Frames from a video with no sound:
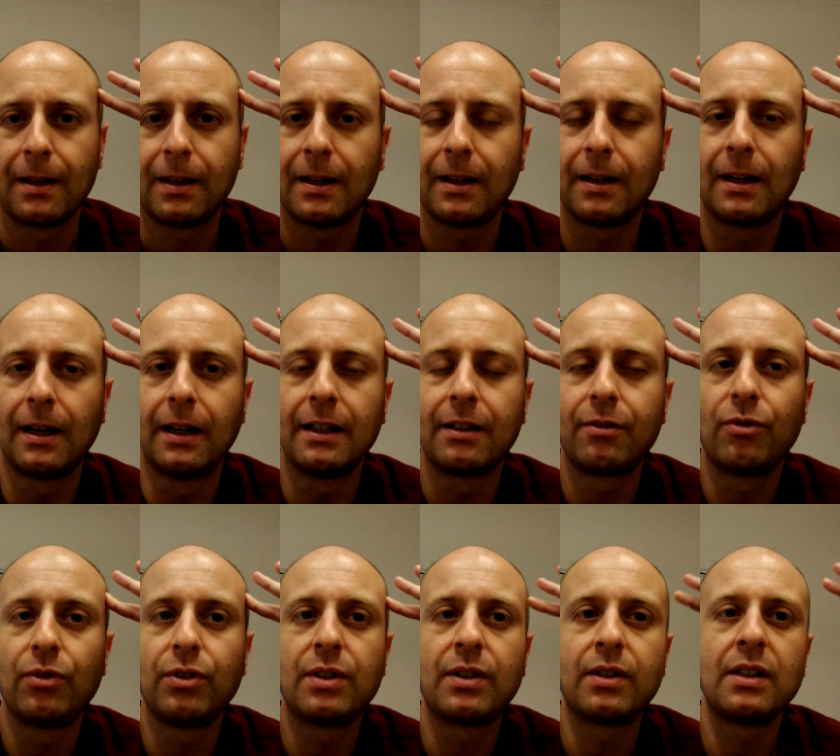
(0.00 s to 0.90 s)
uh, it
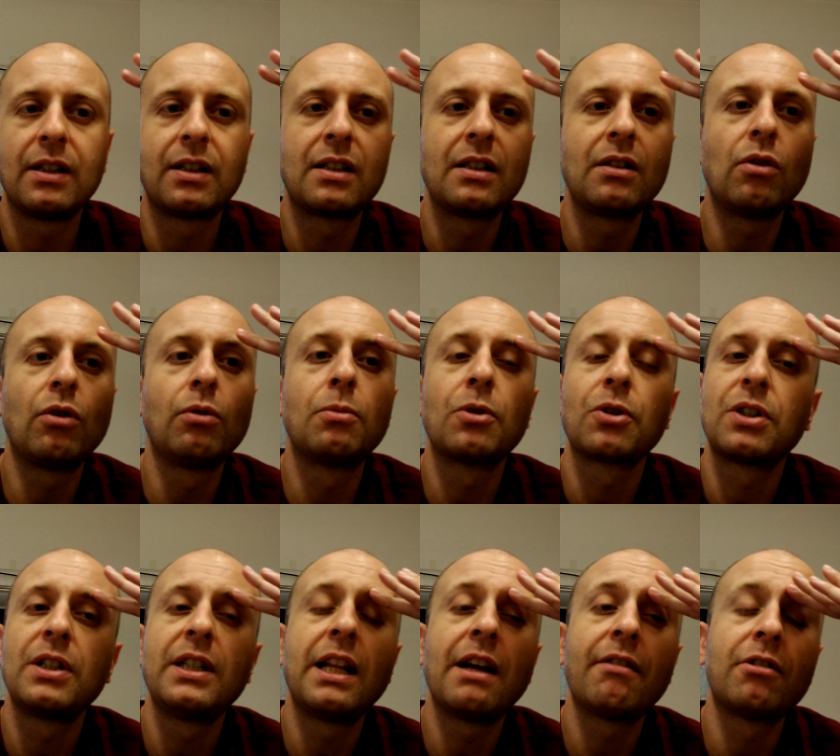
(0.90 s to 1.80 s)
was it's almost
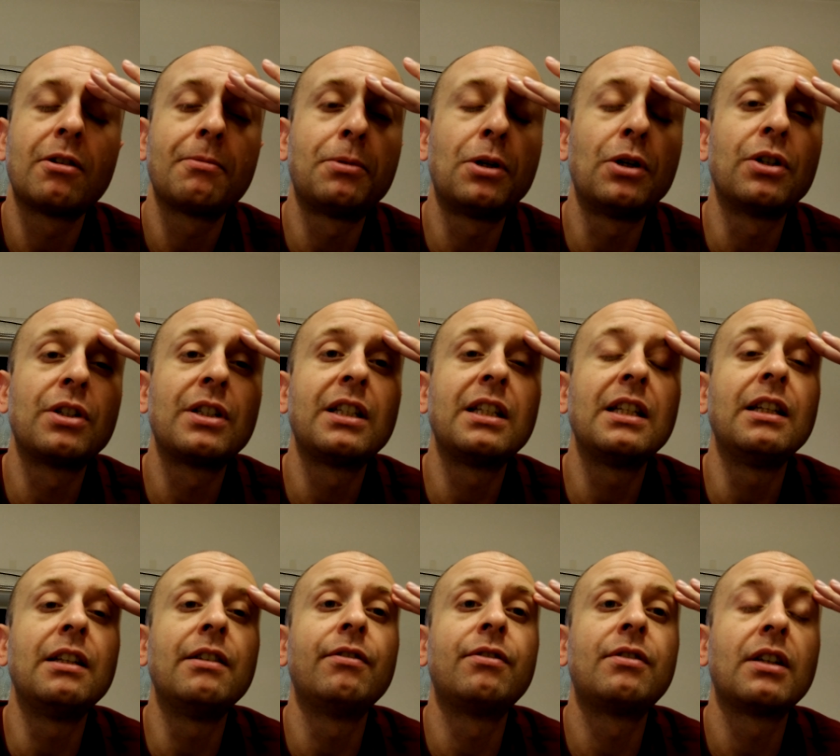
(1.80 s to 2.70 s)
never
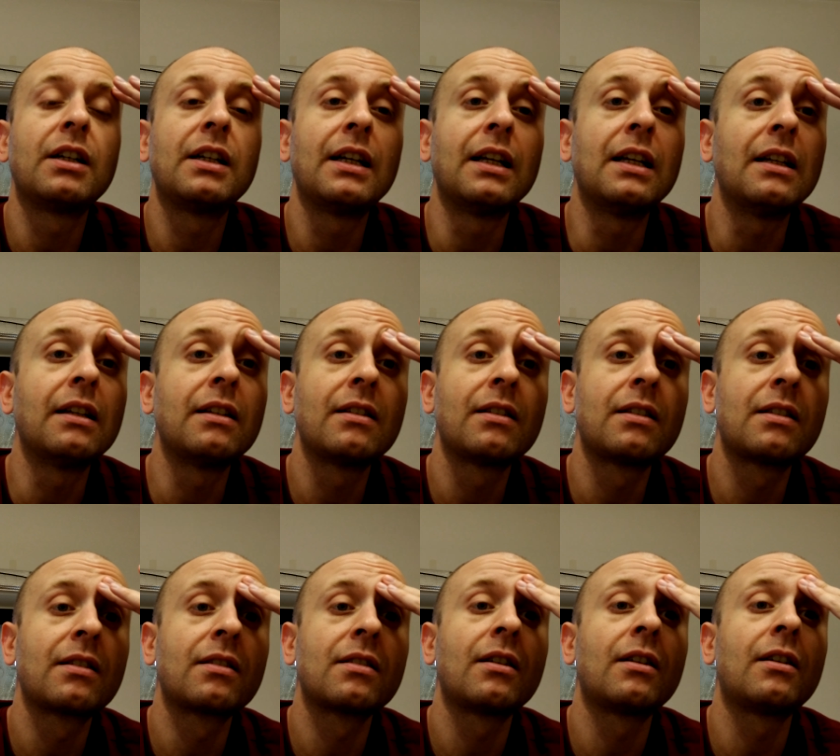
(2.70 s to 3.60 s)
perceived
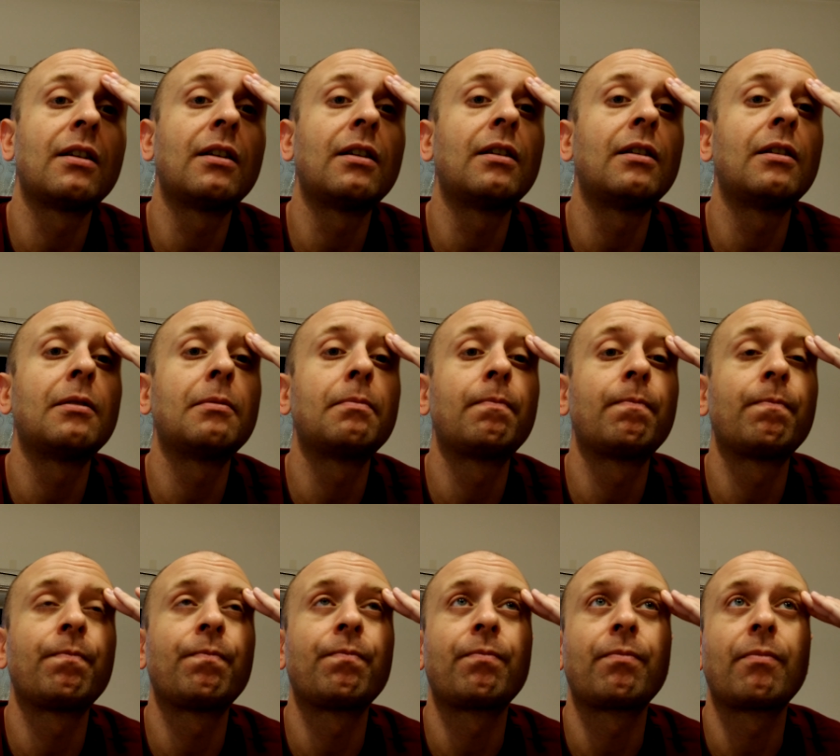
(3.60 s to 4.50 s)
as uh,
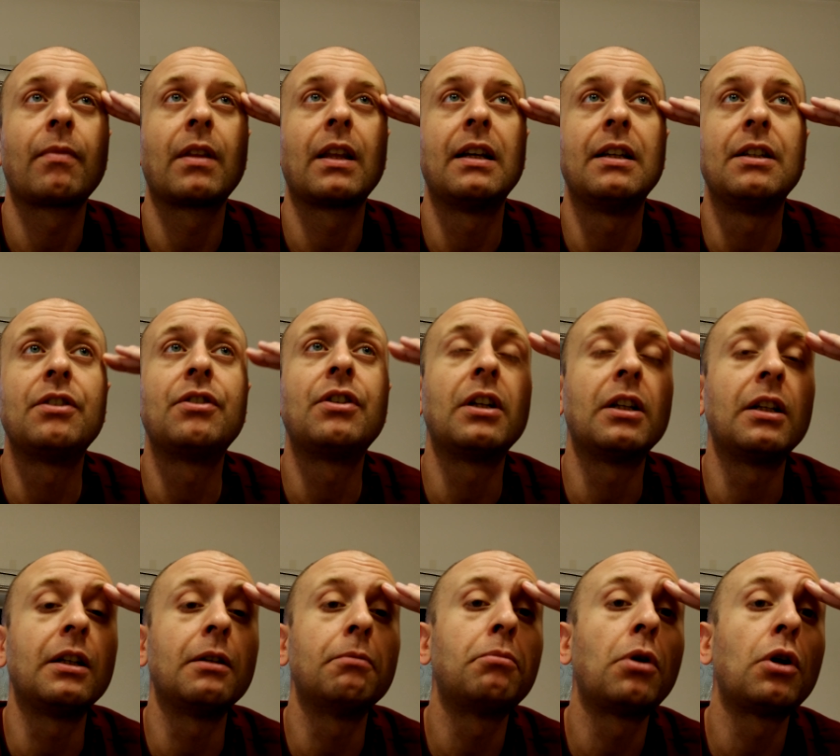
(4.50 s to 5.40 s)
as
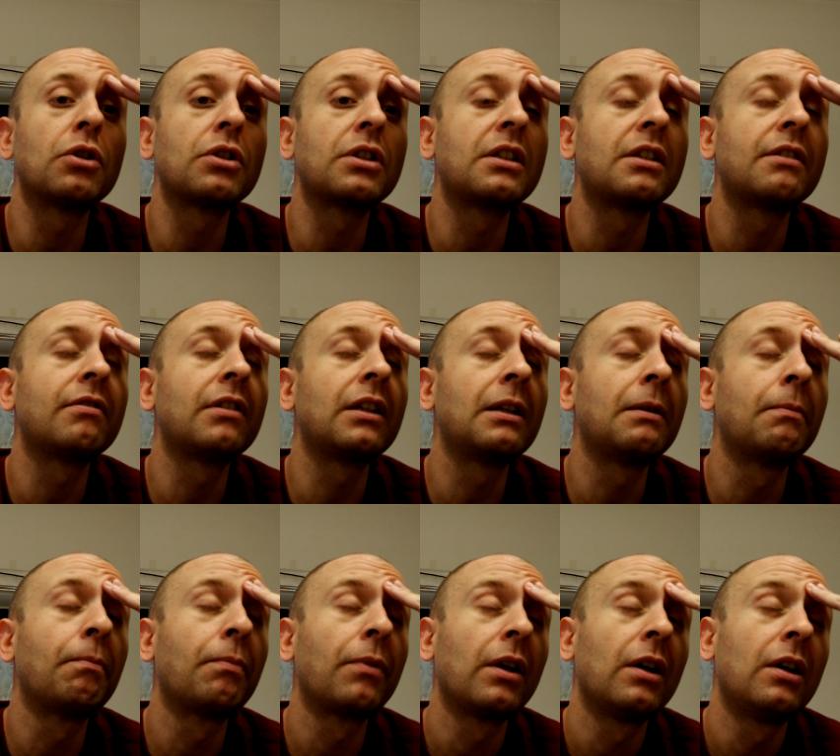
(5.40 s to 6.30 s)
really positively.
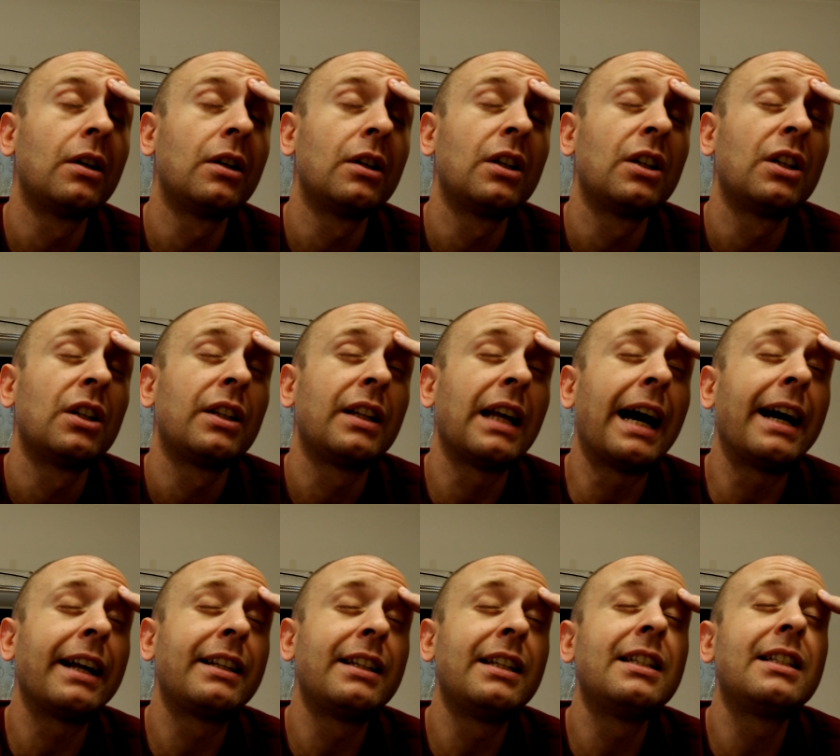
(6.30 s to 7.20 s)

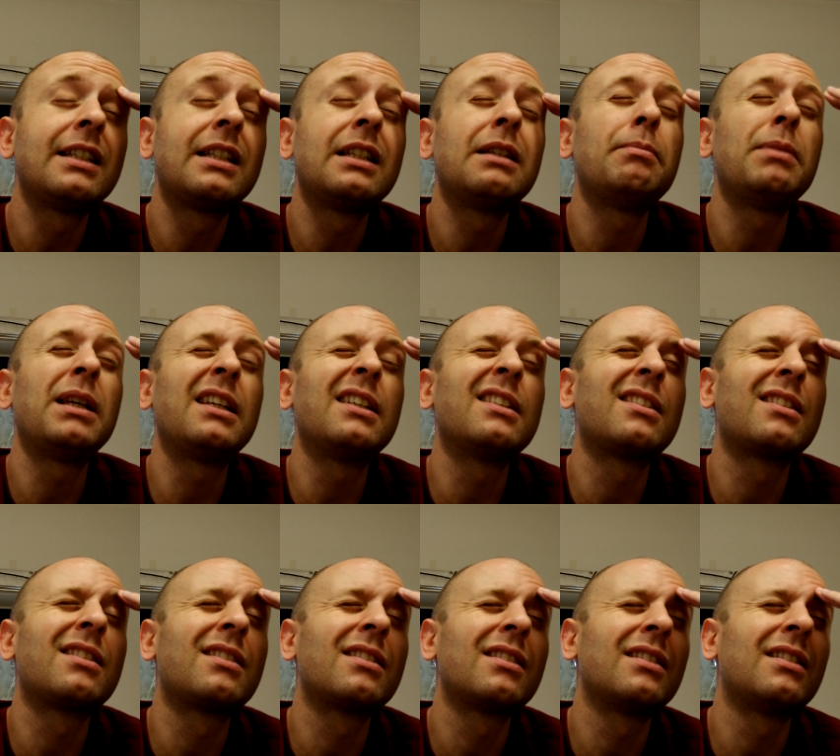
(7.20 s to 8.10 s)
That is the
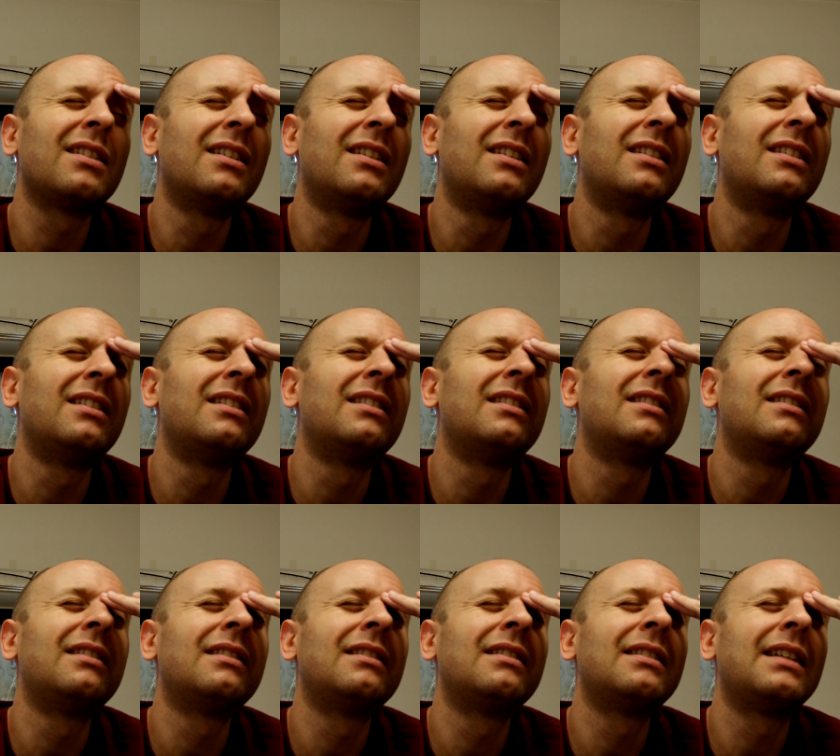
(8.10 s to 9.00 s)
biggest
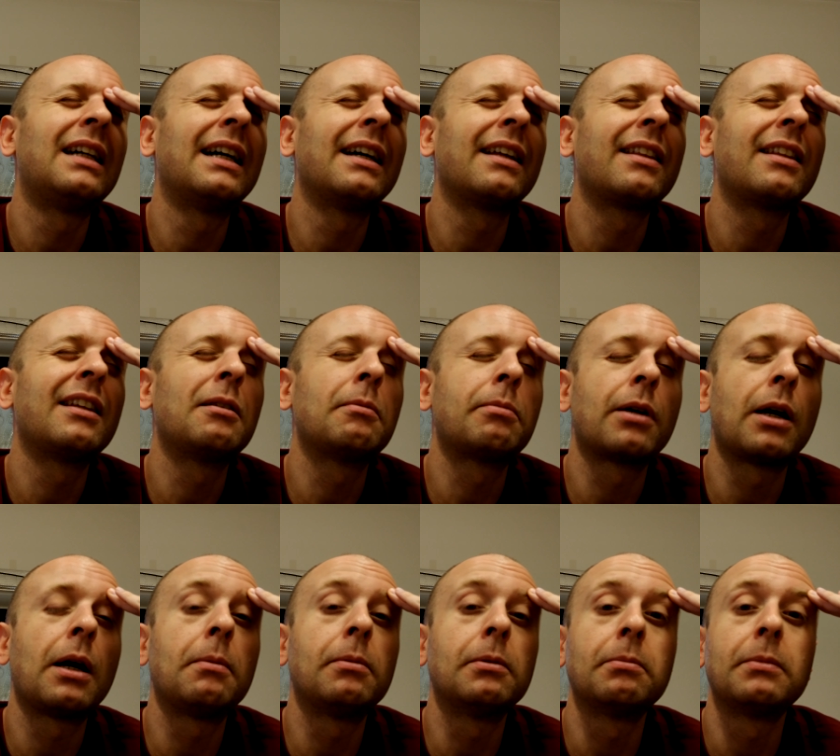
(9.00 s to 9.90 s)
uh, I think
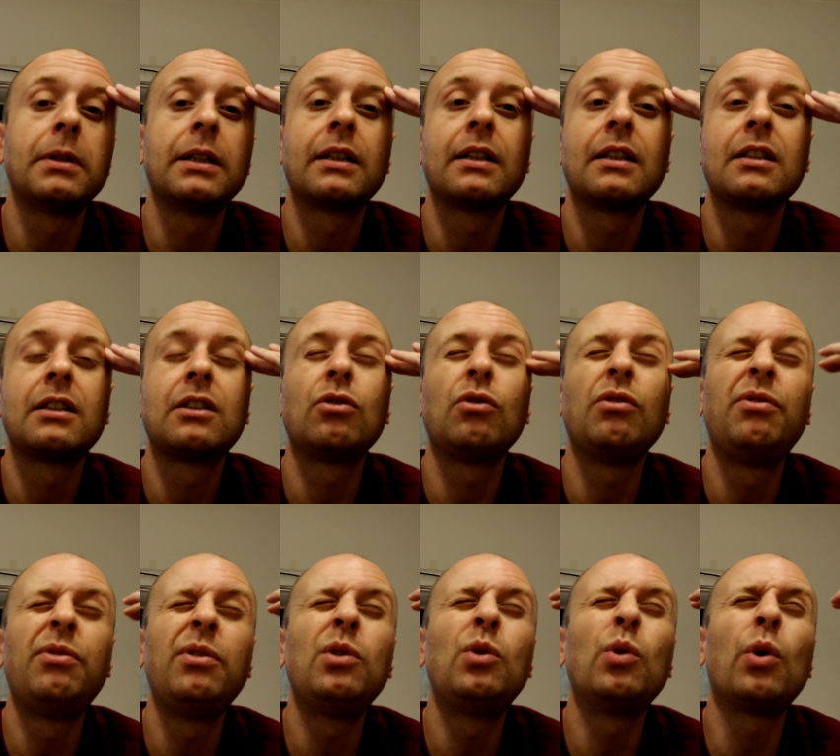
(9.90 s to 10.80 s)
problem with this.
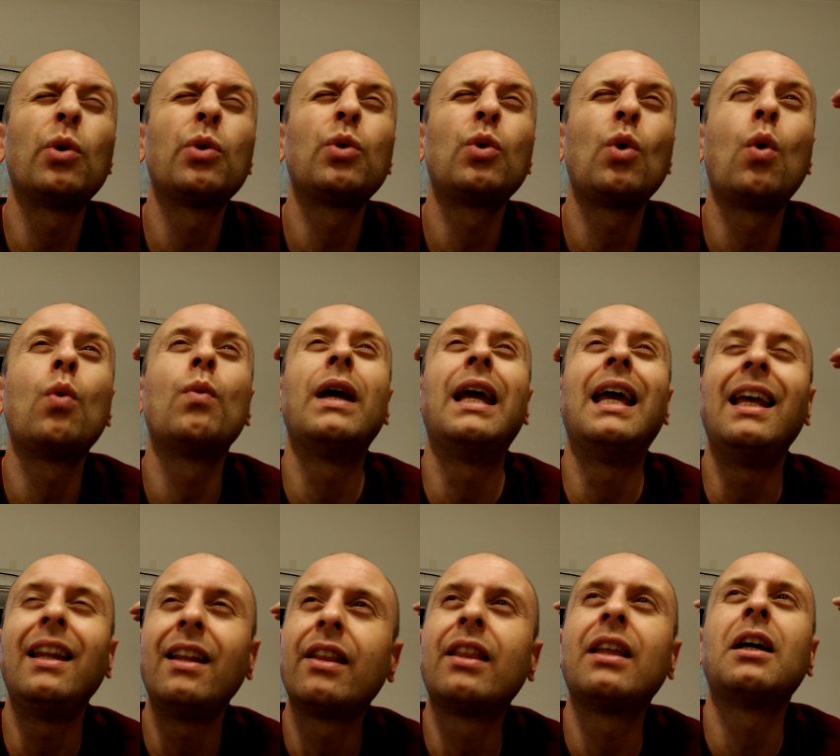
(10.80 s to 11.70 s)
If you don't know
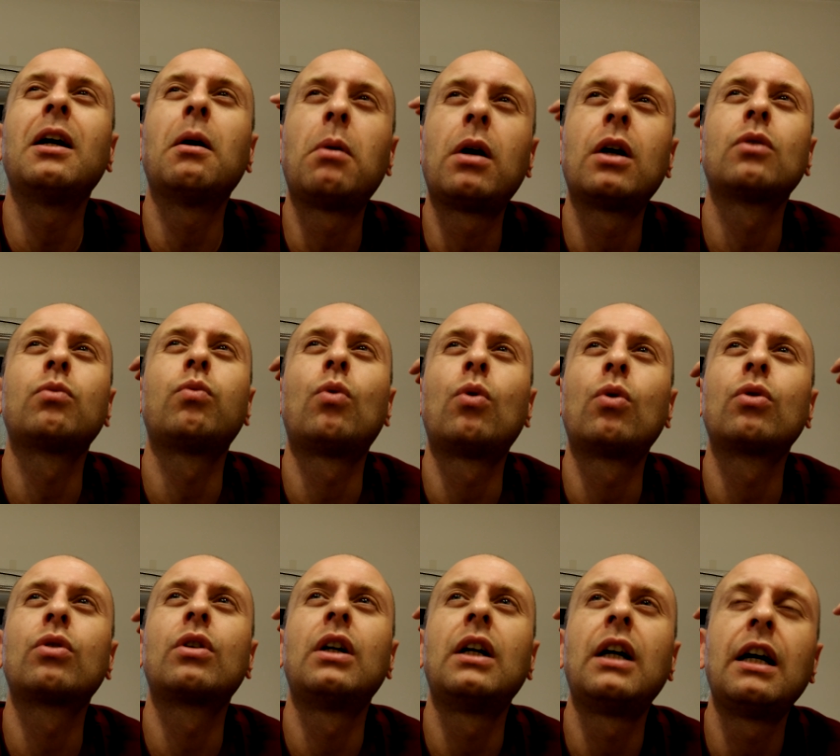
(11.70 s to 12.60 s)
anything about
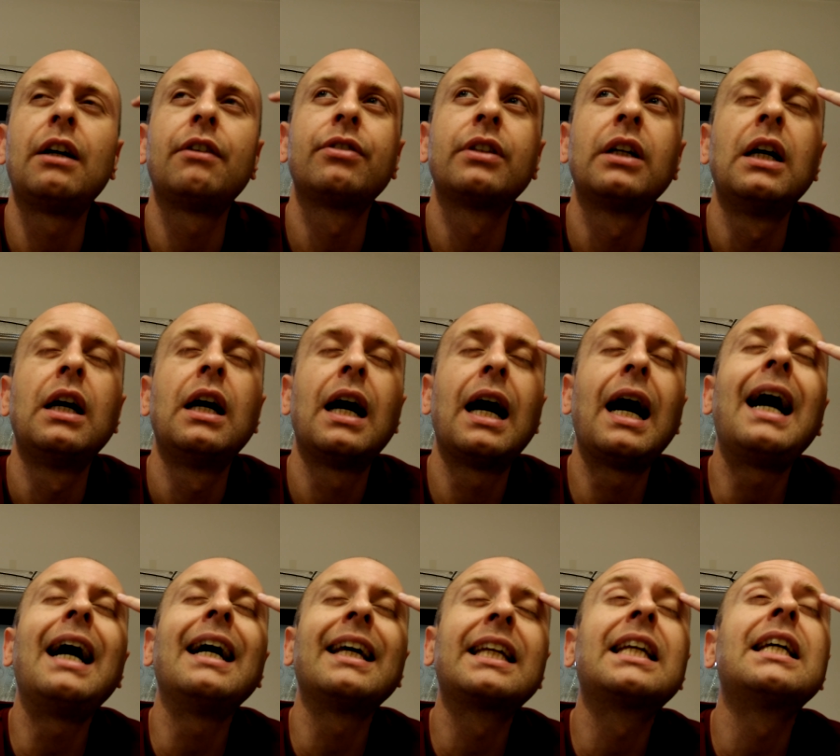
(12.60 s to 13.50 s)
Warcraft,
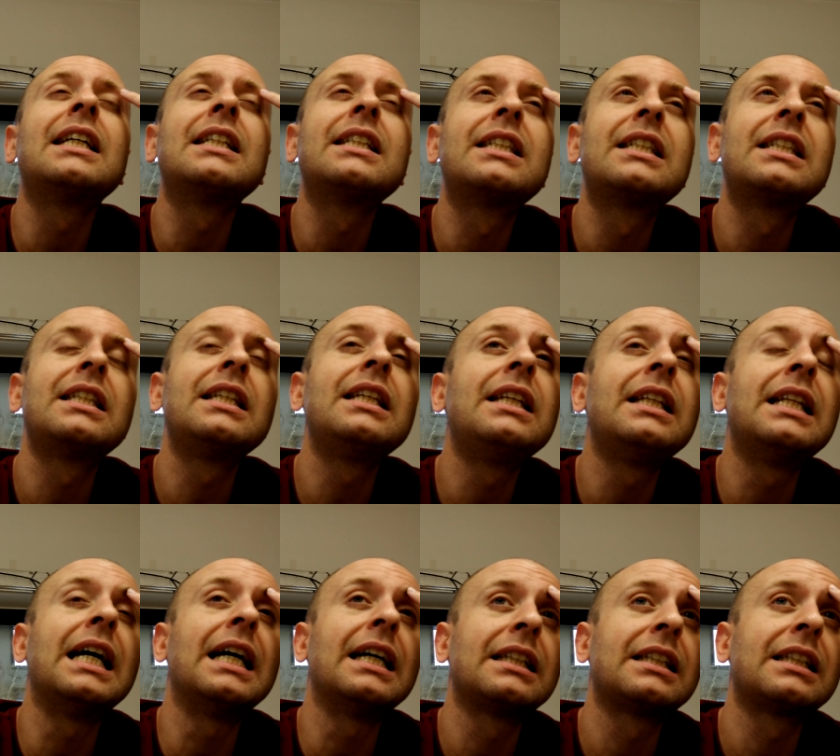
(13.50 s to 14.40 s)
I can see
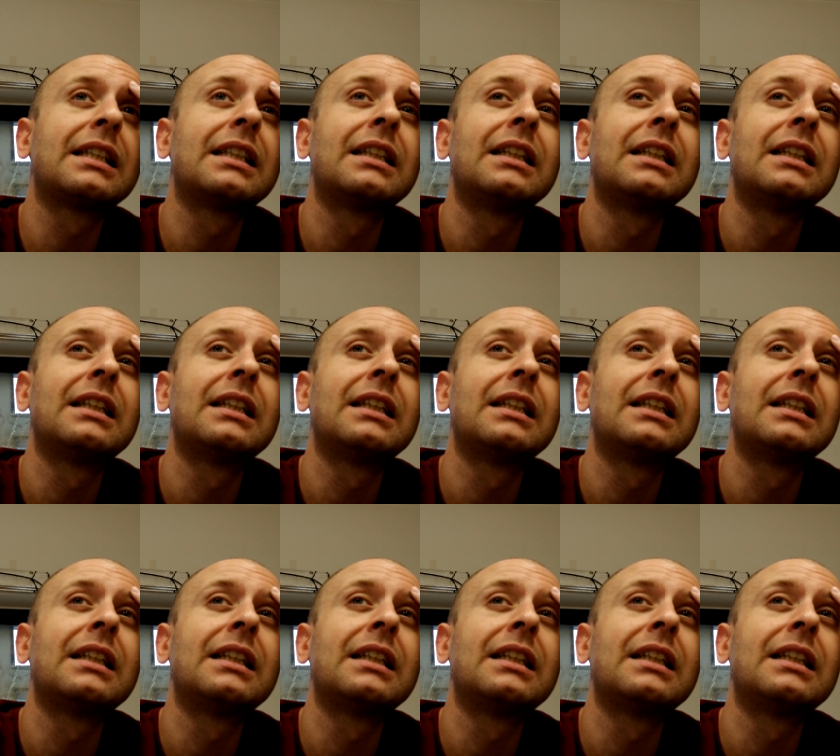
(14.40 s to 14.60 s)
that